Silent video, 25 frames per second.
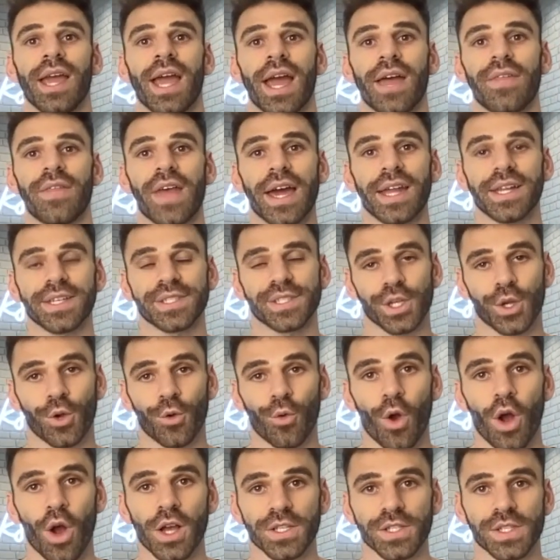and that is
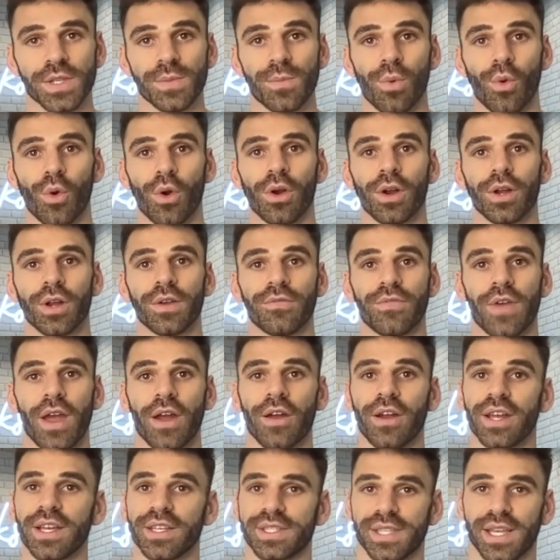across the board,
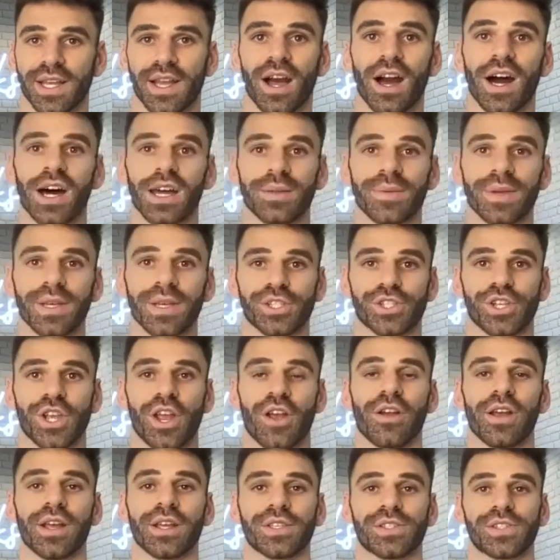various economists
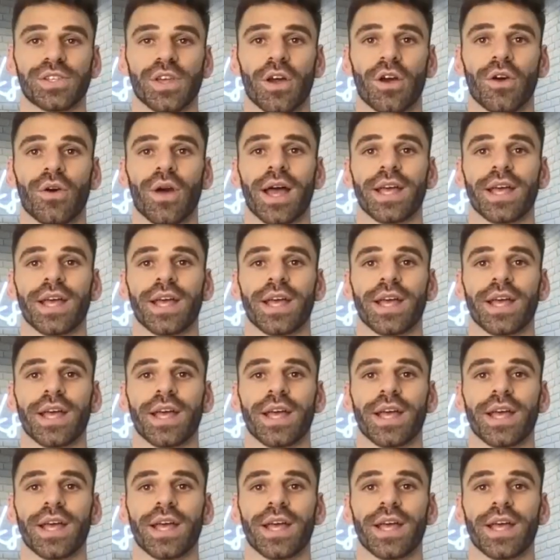sharing so,